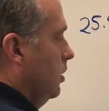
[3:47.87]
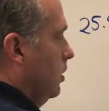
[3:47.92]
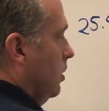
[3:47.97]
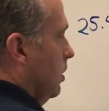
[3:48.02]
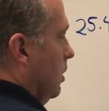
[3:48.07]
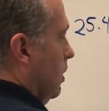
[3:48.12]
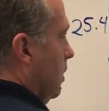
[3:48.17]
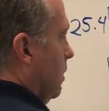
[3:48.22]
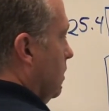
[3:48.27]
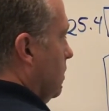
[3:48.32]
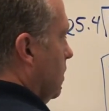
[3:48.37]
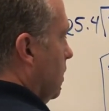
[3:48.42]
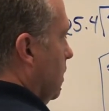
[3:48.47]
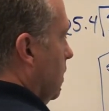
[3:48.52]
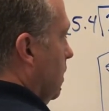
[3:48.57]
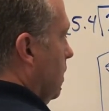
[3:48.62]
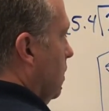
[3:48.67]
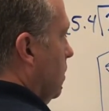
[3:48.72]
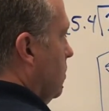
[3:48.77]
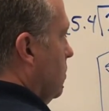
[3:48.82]
into
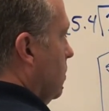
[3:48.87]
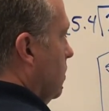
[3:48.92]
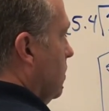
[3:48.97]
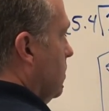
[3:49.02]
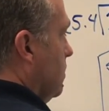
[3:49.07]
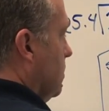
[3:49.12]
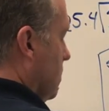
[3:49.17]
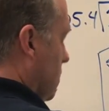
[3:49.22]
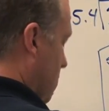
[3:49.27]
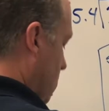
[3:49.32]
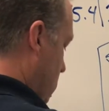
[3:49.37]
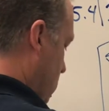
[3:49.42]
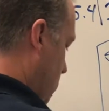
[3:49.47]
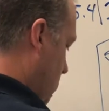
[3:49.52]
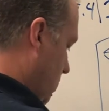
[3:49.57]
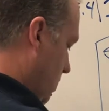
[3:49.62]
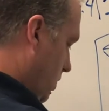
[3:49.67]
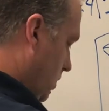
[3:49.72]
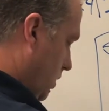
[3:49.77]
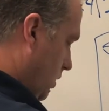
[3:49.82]
inches,
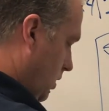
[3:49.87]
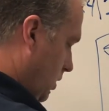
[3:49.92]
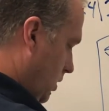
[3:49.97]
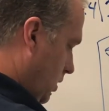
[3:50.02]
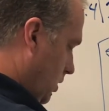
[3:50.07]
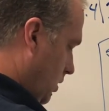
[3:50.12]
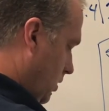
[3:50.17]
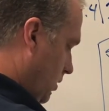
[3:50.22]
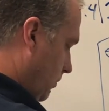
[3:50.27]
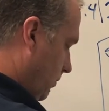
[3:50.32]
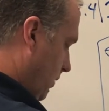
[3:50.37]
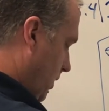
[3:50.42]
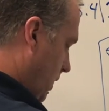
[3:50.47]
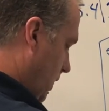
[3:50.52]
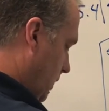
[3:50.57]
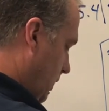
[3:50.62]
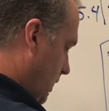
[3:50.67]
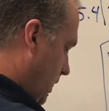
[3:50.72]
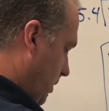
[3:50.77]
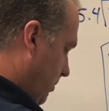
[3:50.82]
divide
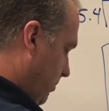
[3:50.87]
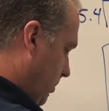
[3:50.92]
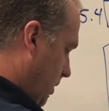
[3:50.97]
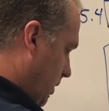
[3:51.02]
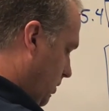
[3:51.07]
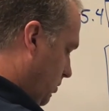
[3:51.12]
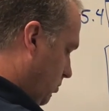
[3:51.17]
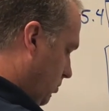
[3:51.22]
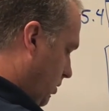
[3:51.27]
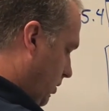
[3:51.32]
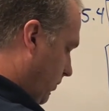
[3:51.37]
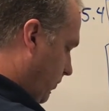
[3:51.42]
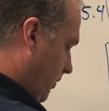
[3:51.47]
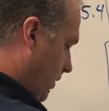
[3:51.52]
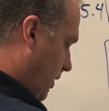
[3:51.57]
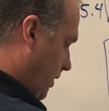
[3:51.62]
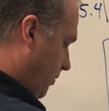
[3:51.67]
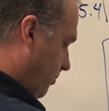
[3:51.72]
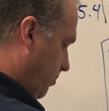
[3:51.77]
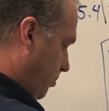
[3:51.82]
that by
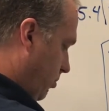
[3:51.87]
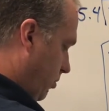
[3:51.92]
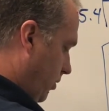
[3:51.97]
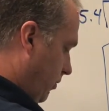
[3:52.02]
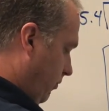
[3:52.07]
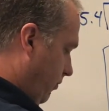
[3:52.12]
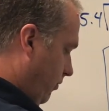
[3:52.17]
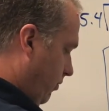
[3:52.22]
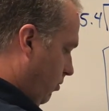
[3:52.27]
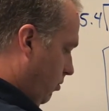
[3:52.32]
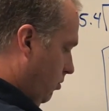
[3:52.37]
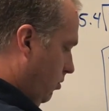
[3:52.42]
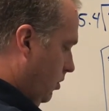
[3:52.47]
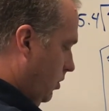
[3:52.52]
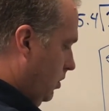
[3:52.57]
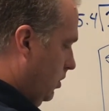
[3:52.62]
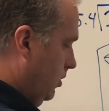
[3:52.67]
25.4,